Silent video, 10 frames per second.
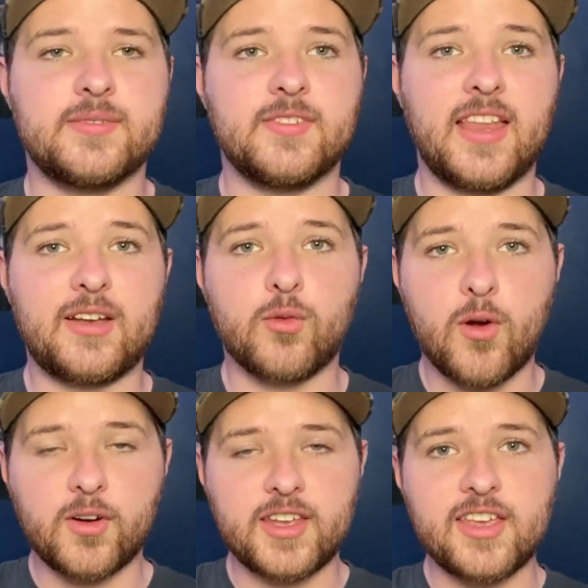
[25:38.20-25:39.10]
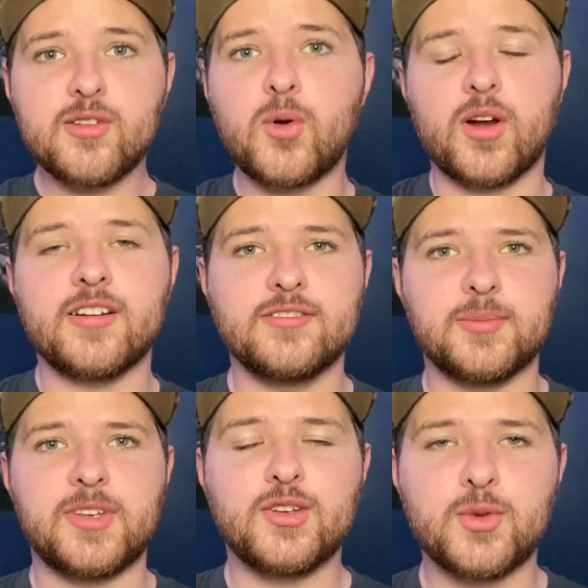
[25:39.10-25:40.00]
like Rory Gilmore
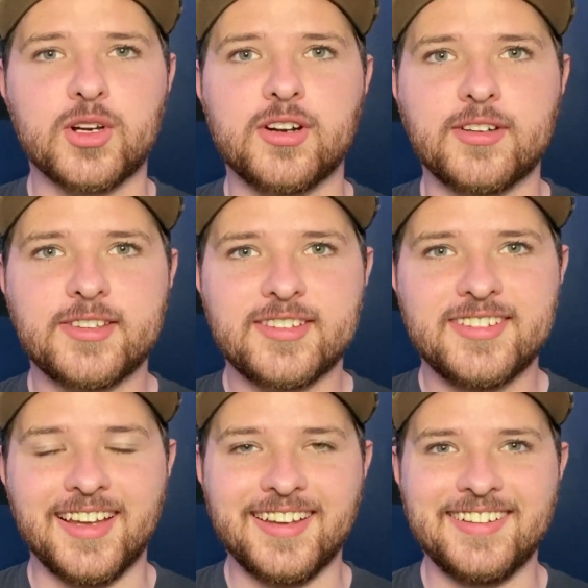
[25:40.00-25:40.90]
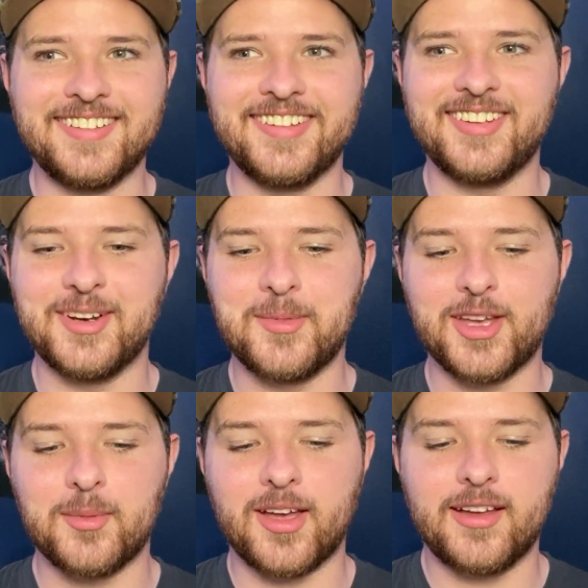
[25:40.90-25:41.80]
from Gilmore Girls. She's gonna
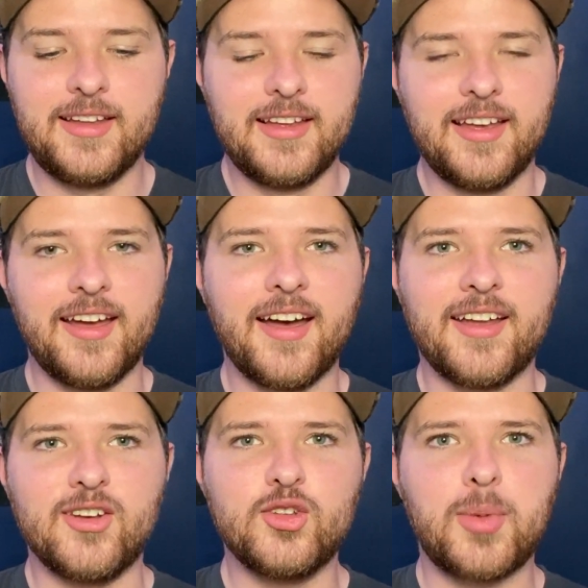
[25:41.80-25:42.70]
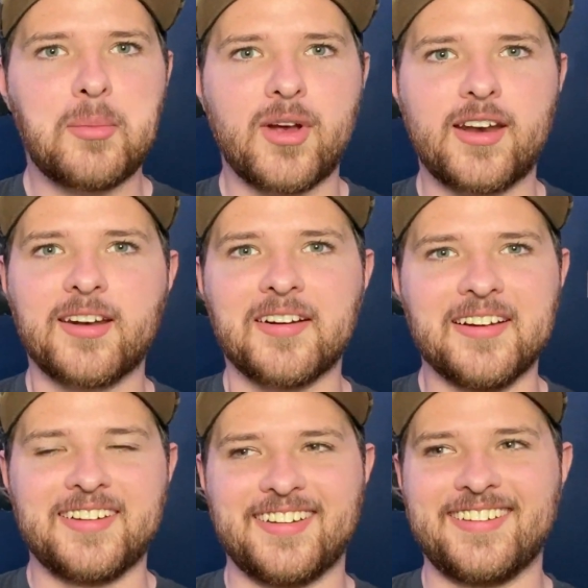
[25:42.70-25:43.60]
become a, a newspaper editor.
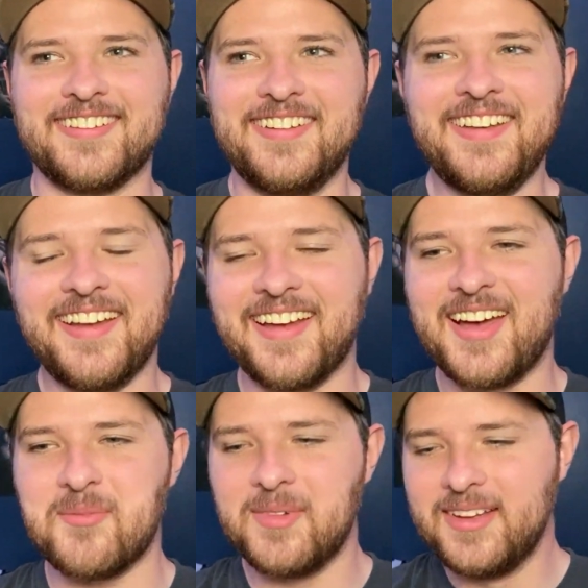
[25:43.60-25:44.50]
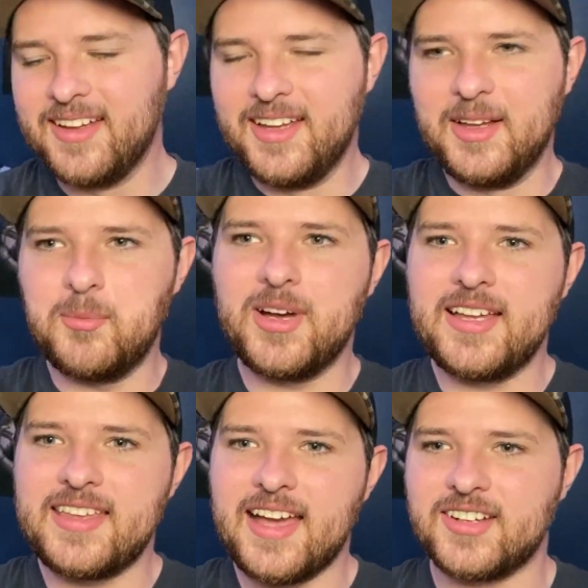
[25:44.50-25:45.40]
um,
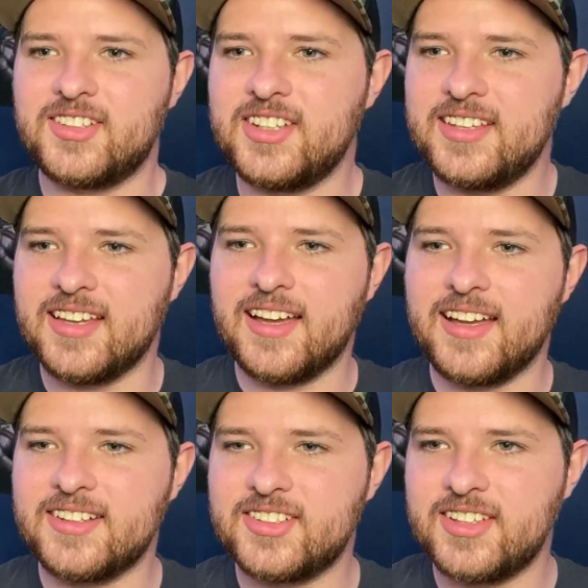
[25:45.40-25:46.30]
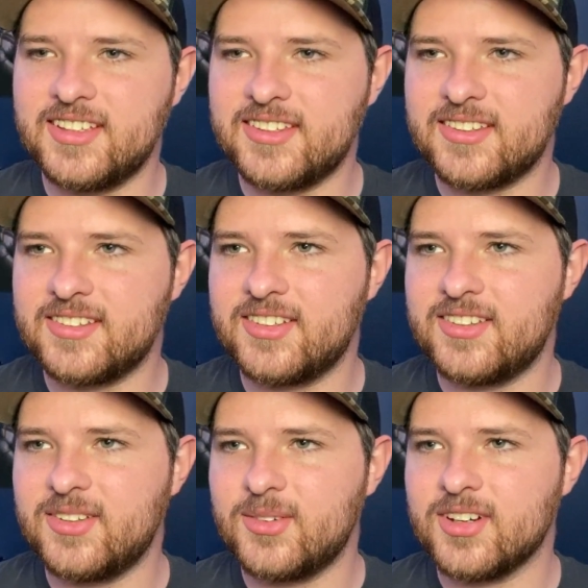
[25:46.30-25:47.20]
but yeah, she uh, she is she's
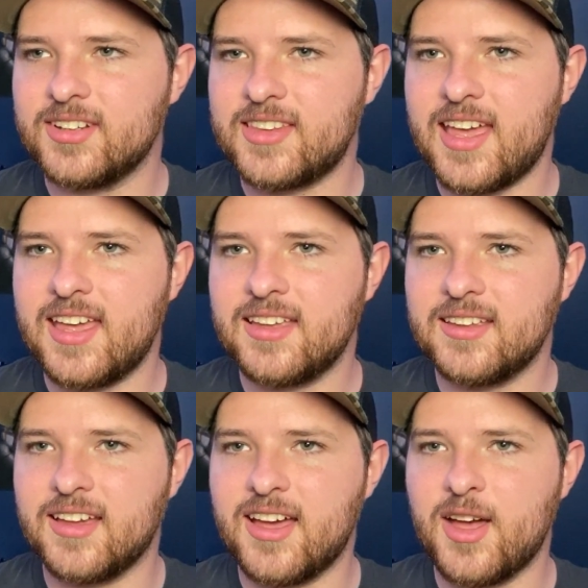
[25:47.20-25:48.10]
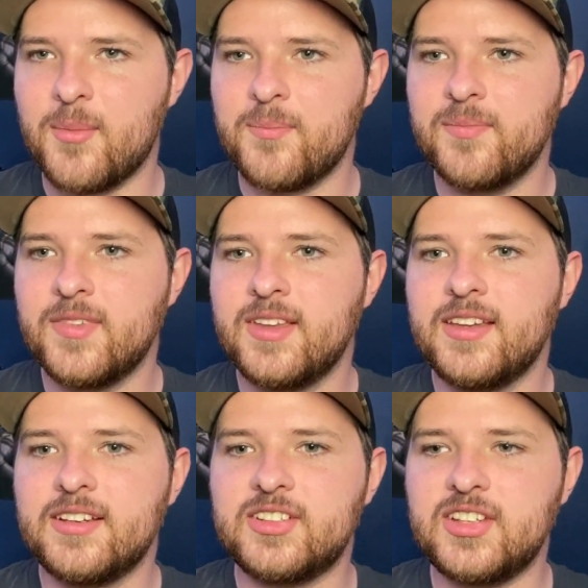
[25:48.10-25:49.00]
doing her thing. Um,
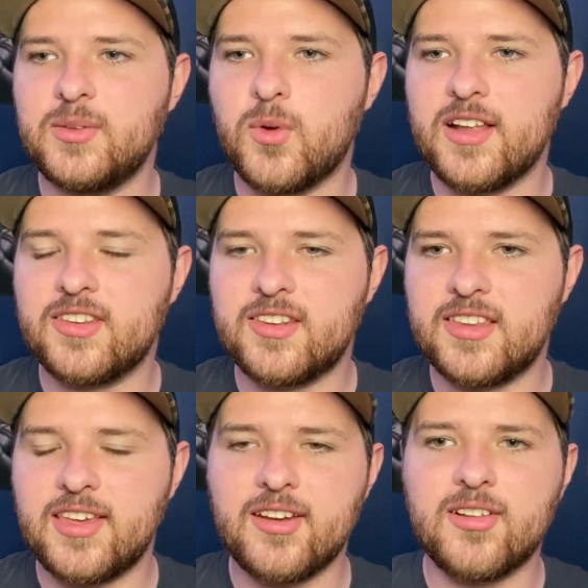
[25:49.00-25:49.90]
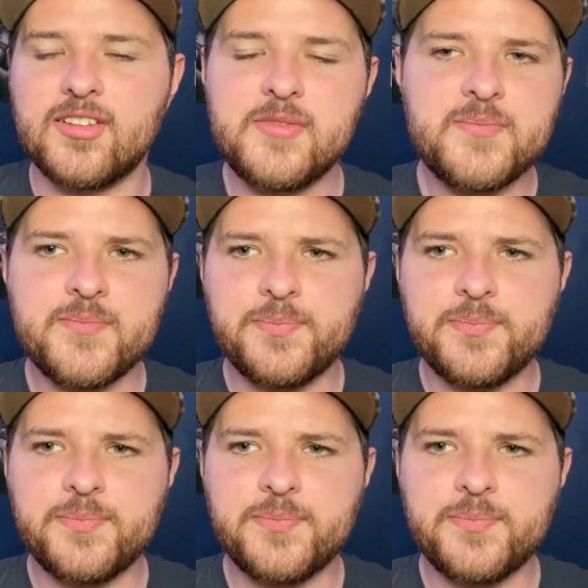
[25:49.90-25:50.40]
she wants to kill